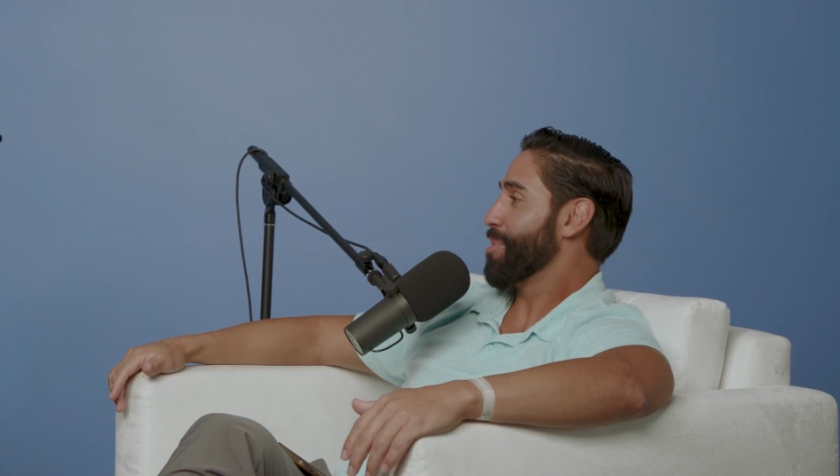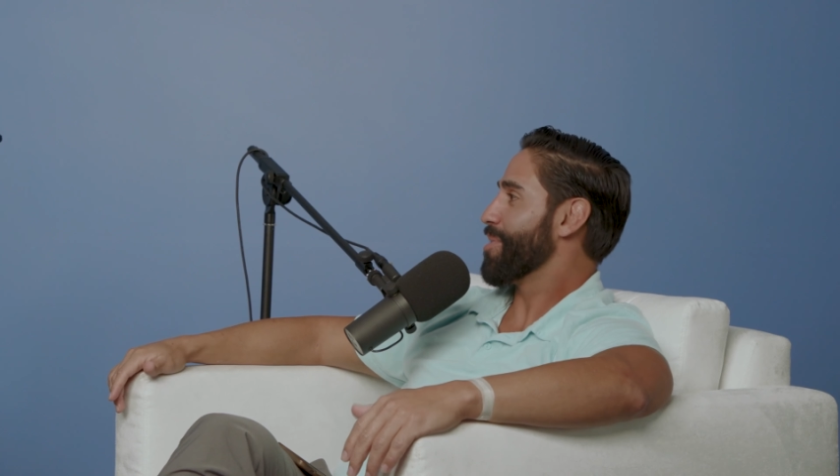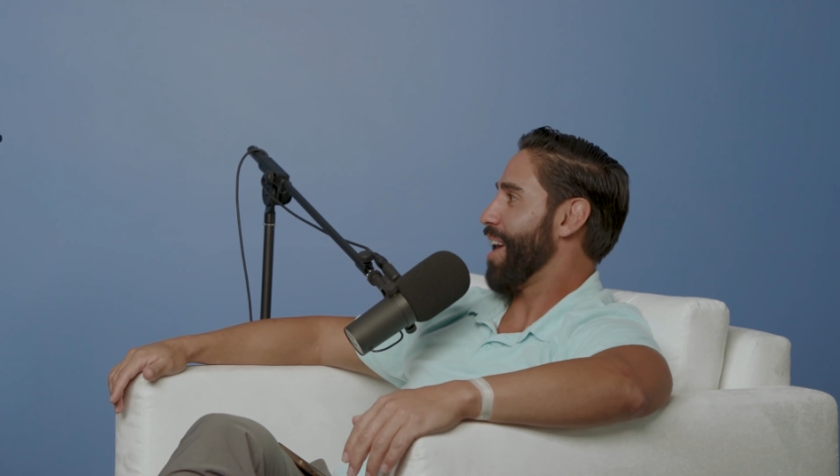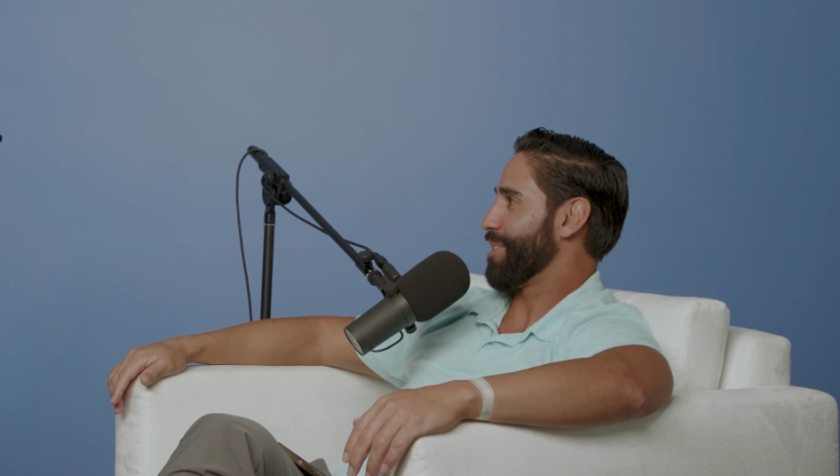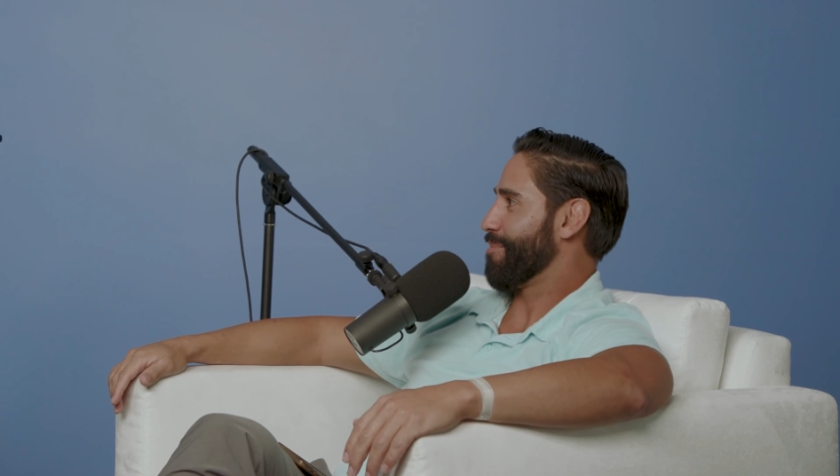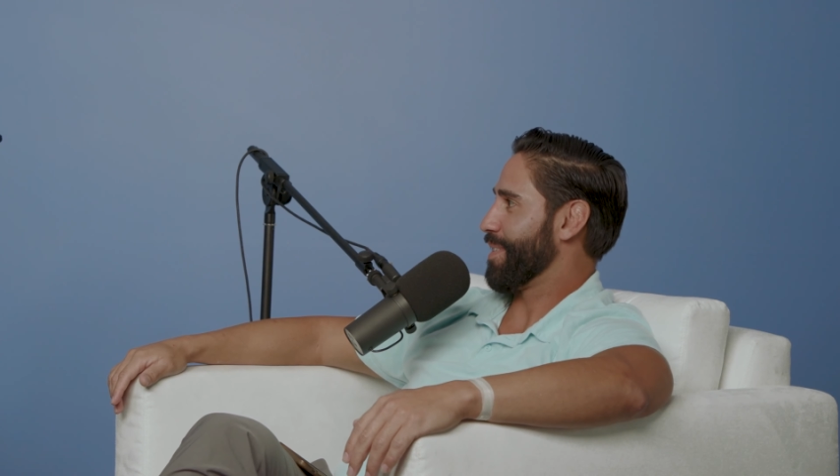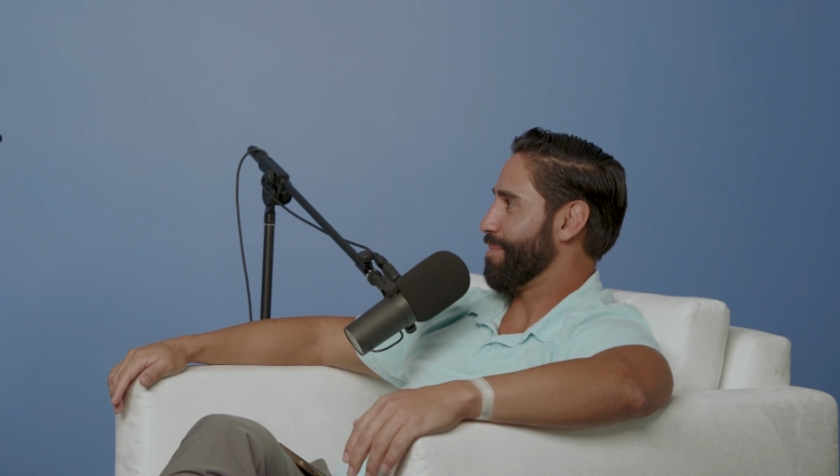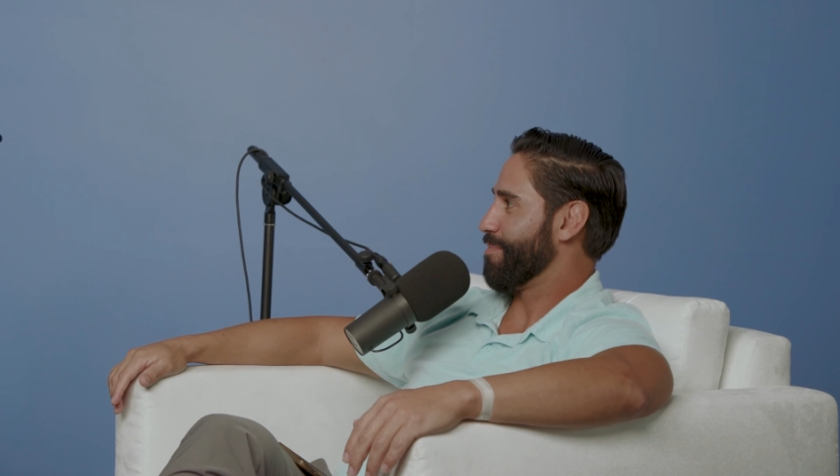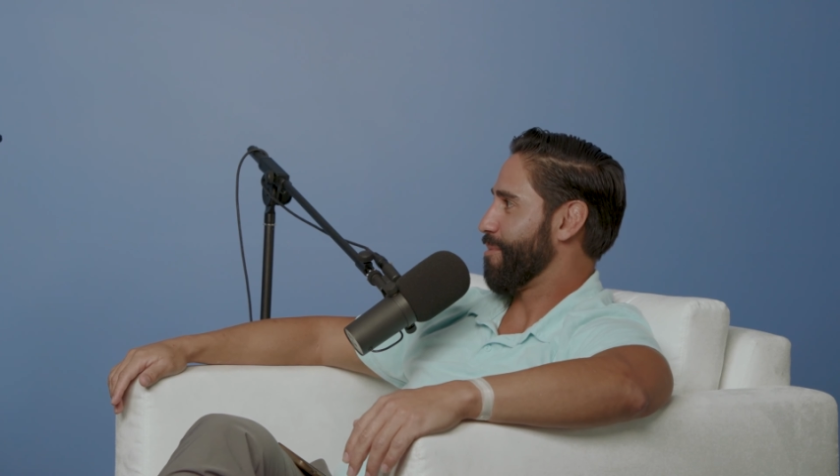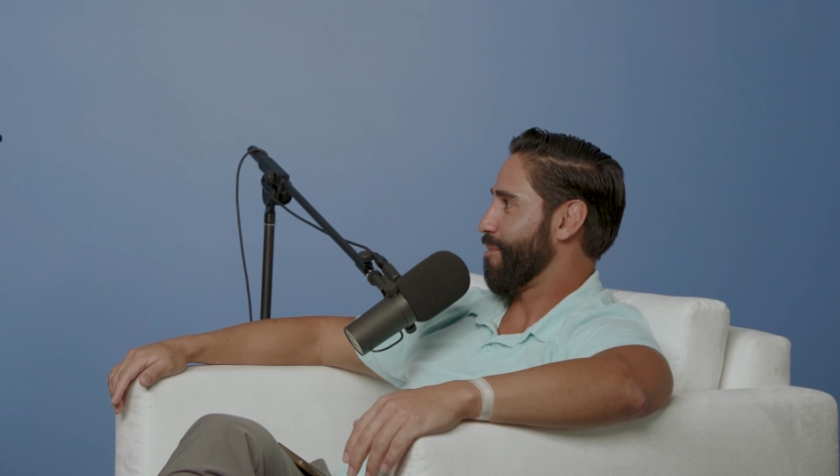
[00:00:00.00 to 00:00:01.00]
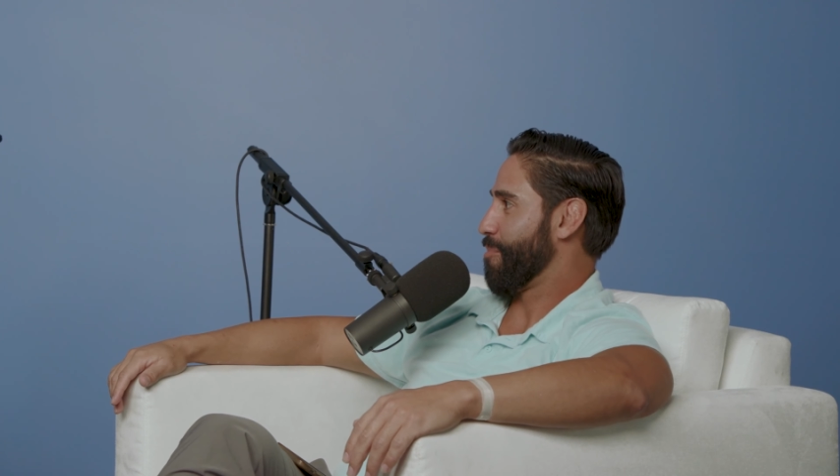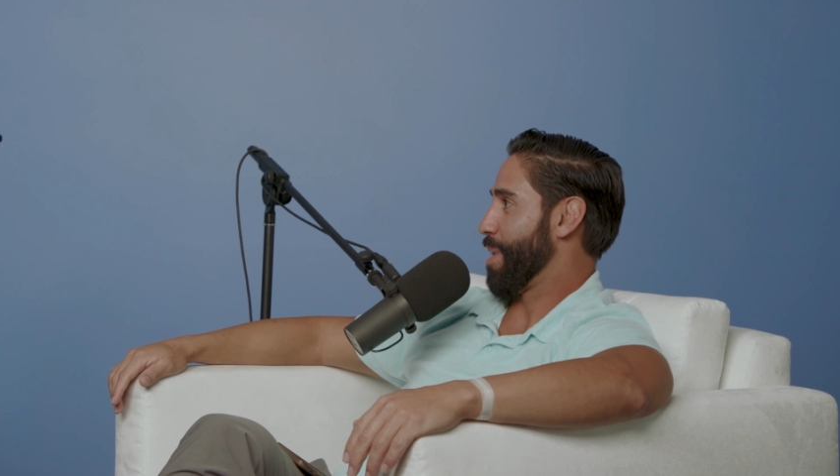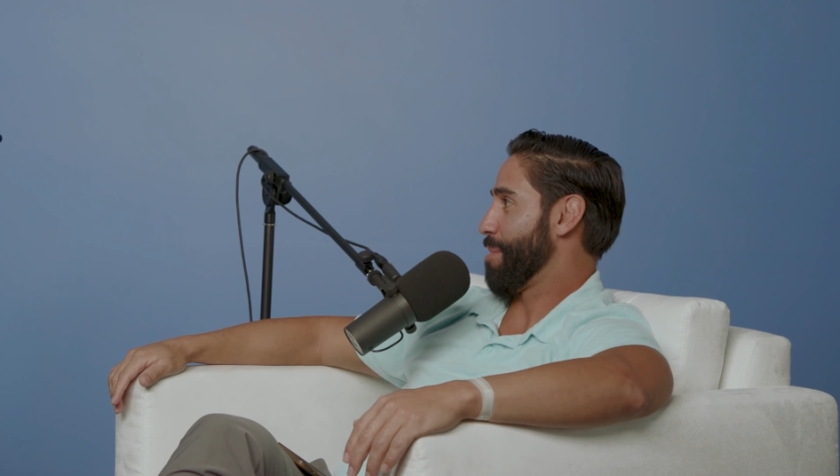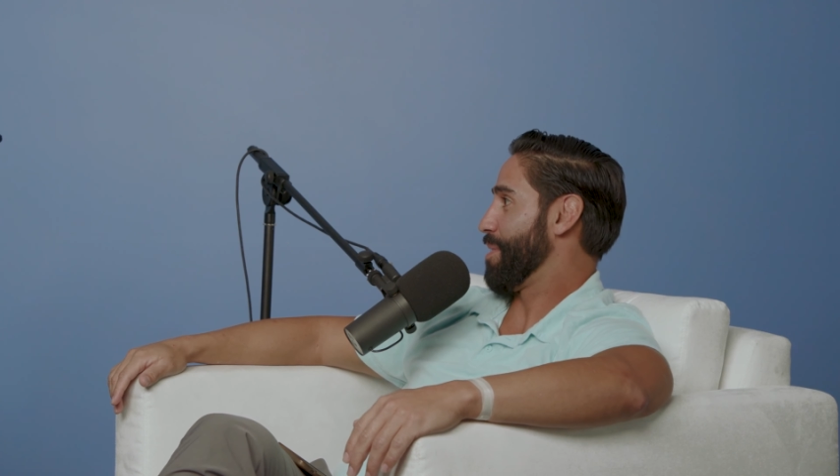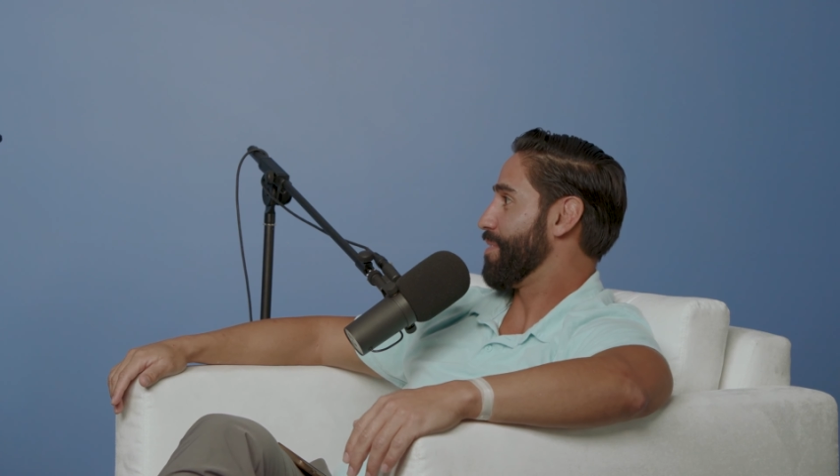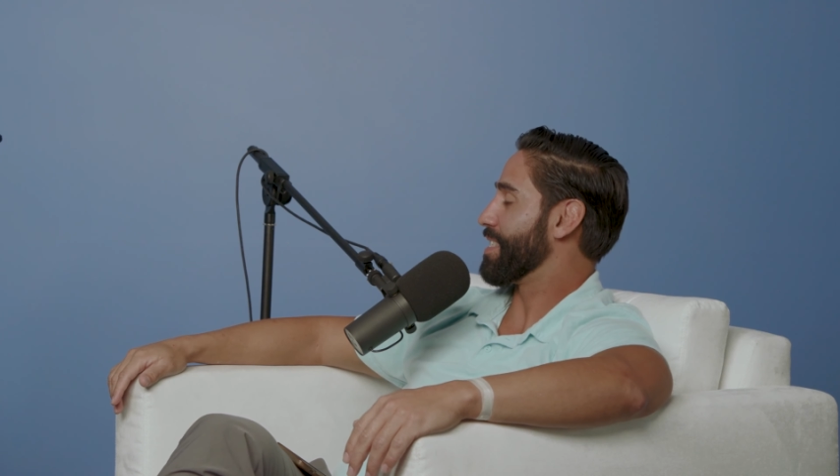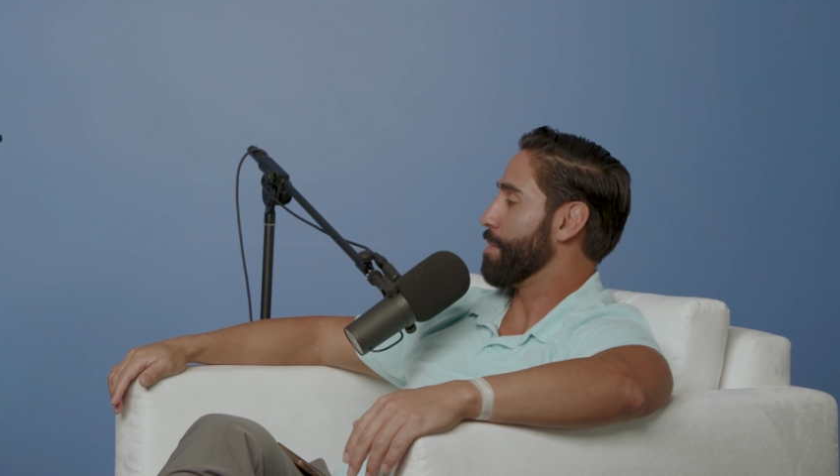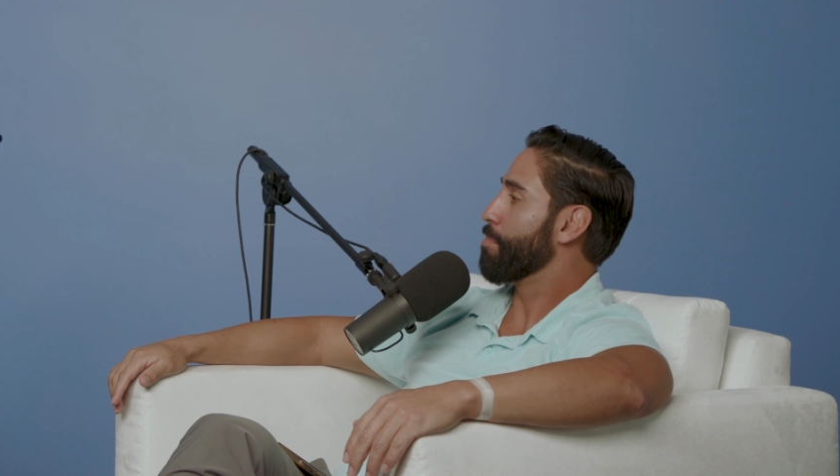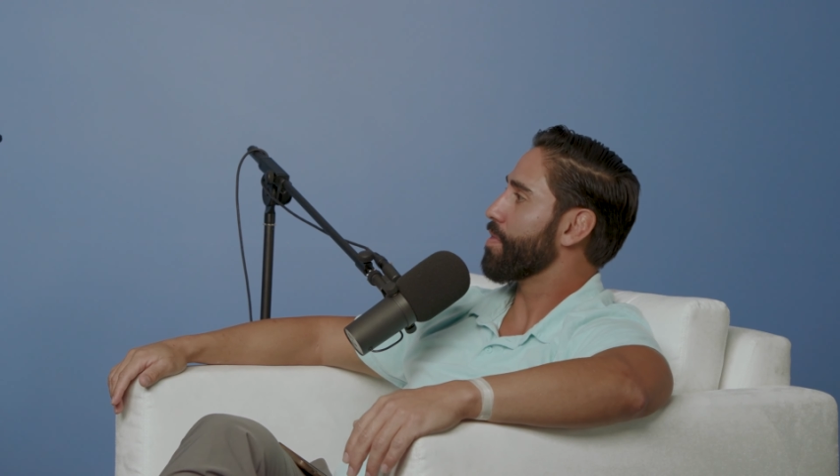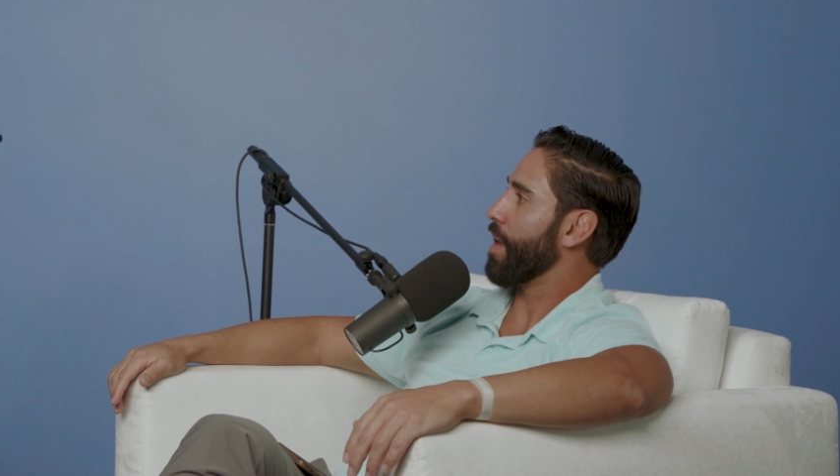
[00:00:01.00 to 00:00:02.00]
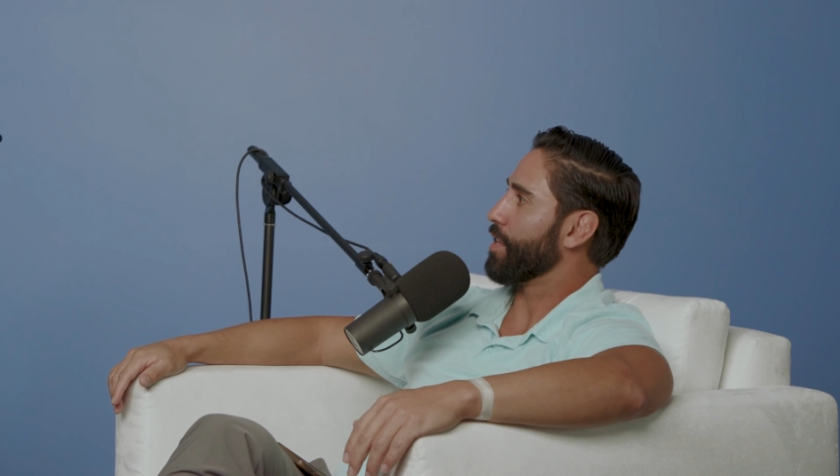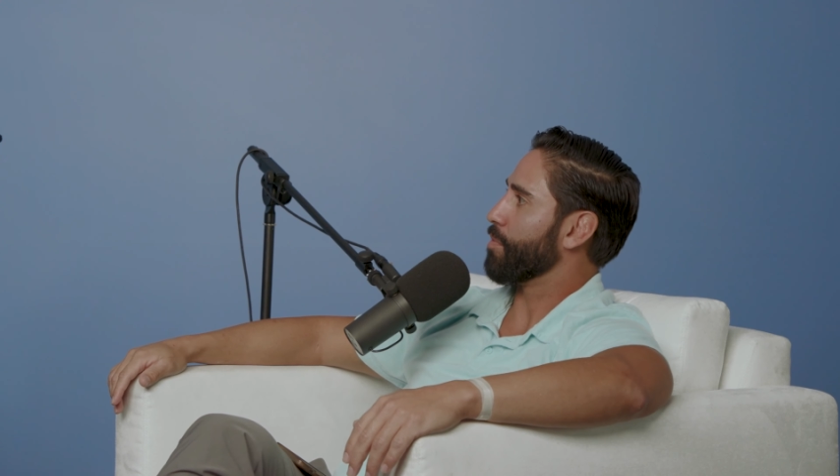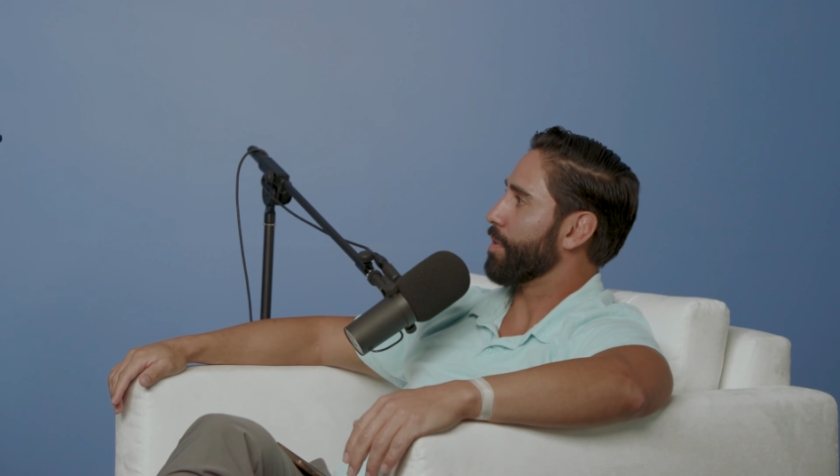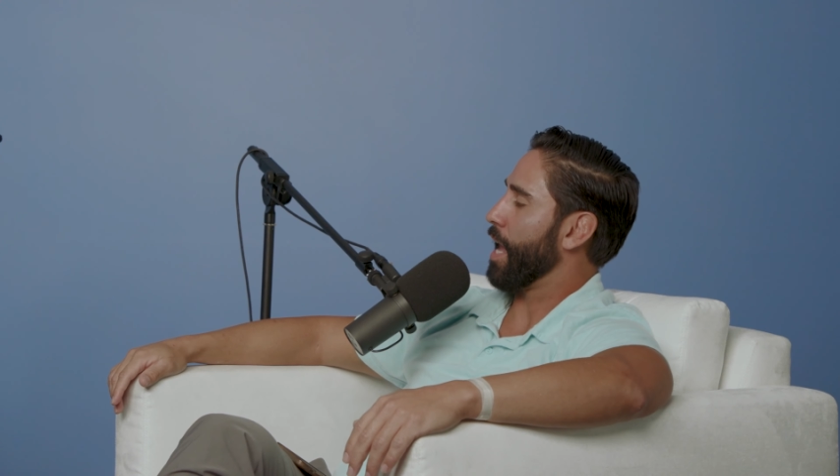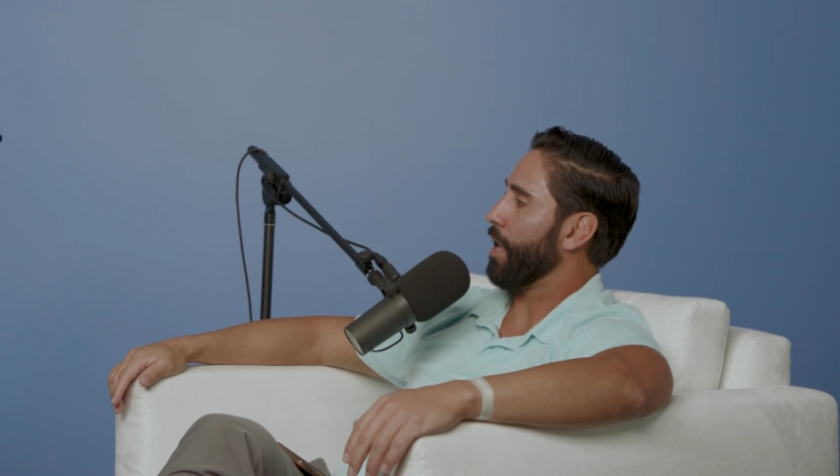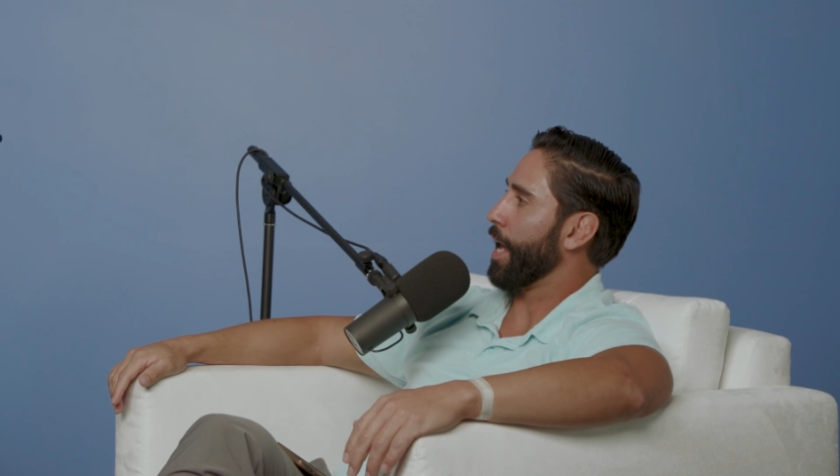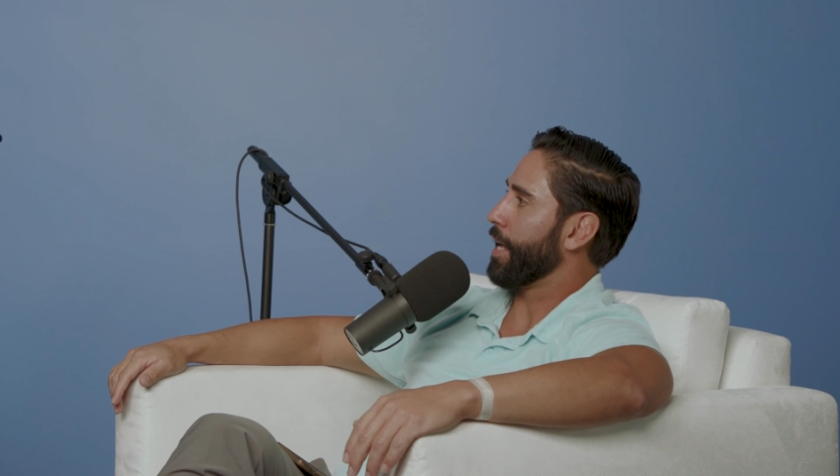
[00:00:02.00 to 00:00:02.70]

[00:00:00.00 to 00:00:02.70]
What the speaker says: empathize with him or maybe even sympathize with that.